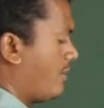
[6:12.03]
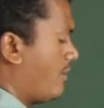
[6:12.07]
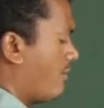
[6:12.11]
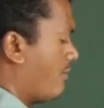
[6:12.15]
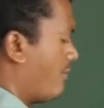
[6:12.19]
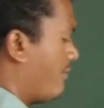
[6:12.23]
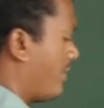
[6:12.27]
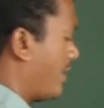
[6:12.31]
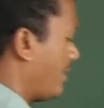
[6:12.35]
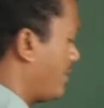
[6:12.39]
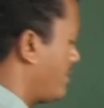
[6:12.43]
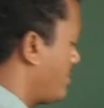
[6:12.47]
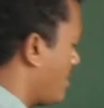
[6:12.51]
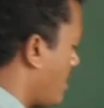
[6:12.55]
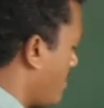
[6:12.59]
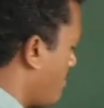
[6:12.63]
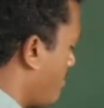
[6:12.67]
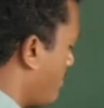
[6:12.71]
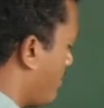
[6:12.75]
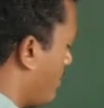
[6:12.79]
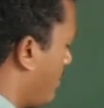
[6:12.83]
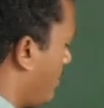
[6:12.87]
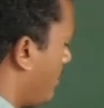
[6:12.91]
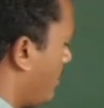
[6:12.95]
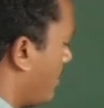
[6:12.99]
For
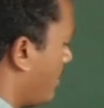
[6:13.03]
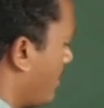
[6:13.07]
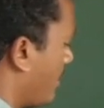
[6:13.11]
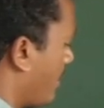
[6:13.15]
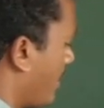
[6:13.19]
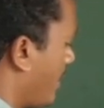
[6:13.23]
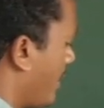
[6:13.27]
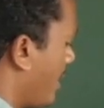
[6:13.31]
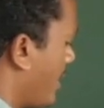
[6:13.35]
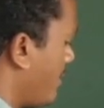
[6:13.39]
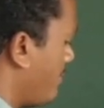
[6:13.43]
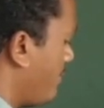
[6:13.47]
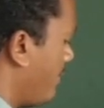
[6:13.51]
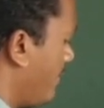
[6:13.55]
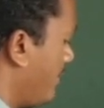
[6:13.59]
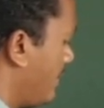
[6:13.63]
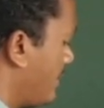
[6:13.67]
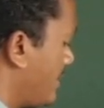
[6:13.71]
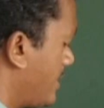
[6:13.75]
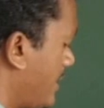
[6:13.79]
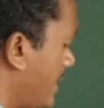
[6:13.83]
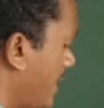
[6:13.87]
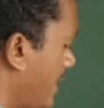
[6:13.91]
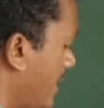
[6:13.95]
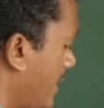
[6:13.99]
example, here we will
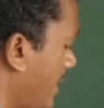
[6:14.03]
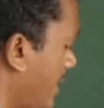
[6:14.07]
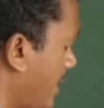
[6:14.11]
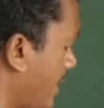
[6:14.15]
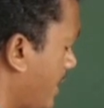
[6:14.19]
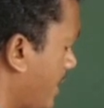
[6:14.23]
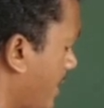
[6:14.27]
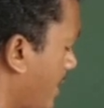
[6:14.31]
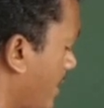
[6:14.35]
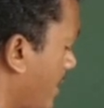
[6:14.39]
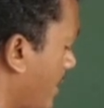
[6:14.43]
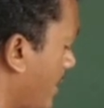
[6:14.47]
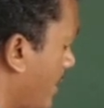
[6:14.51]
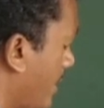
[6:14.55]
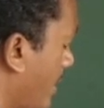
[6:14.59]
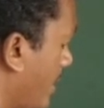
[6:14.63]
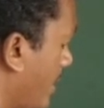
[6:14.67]
see